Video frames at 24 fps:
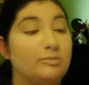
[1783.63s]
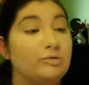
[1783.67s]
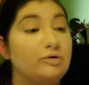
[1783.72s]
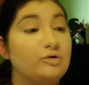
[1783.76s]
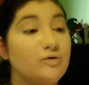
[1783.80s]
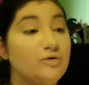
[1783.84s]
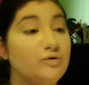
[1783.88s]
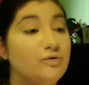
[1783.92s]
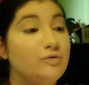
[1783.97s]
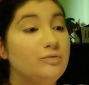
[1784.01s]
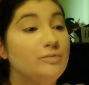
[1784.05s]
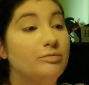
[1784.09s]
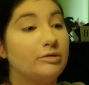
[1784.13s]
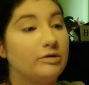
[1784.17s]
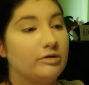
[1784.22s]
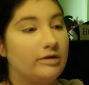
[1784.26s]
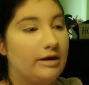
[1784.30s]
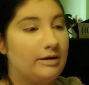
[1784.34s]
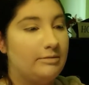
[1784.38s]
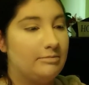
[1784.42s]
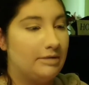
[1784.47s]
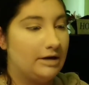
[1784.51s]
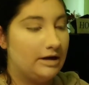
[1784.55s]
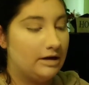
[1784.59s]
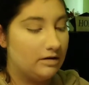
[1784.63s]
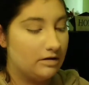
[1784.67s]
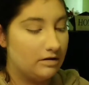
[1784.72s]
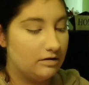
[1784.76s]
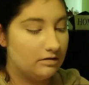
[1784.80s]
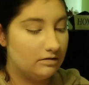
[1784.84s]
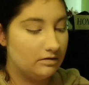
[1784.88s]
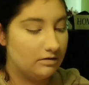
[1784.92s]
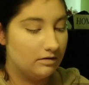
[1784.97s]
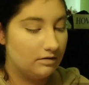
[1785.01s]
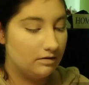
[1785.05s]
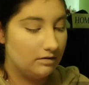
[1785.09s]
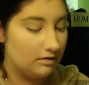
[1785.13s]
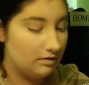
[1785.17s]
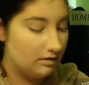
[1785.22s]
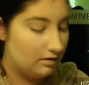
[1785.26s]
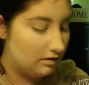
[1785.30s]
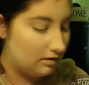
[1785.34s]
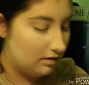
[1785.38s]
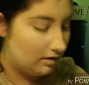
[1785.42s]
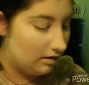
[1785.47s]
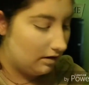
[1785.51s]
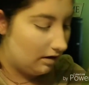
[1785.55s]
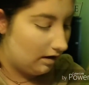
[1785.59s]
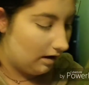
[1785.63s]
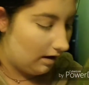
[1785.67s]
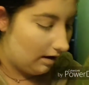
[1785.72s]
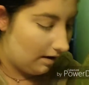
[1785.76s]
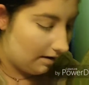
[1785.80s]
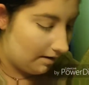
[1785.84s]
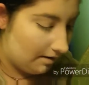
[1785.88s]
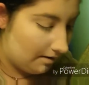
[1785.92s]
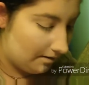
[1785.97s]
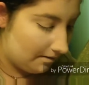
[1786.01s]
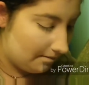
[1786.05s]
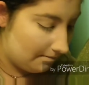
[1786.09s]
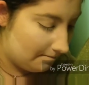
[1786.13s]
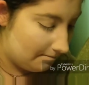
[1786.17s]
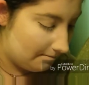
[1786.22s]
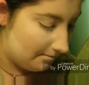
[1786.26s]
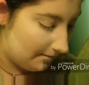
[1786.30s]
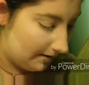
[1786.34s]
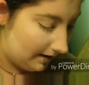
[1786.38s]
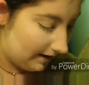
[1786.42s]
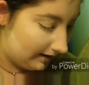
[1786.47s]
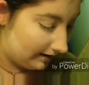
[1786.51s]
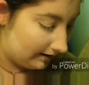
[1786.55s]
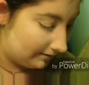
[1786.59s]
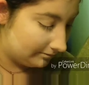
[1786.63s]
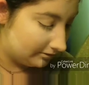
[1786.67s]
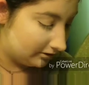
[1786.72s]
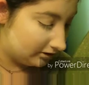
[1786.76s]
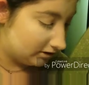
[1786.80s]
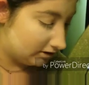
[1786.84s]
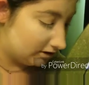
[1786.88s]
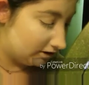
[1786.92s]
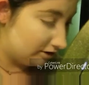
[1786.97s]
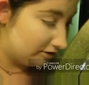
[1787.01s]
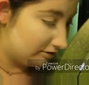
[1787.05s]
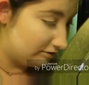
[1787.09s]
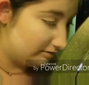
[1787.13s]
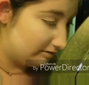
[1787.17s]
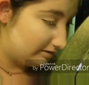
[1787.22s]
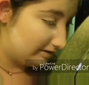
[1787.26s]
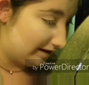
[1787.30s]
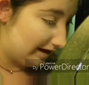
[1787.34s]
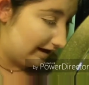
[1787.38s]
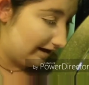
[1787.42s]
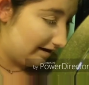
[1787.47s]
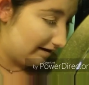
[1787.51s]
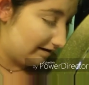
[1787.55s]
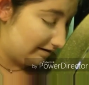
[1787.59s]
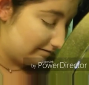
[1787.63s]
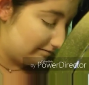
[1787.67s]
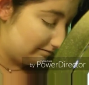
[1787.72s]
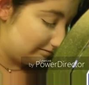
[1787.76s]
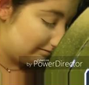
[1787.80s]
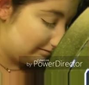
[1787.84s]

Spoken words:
super light pink. And I'm just going to use that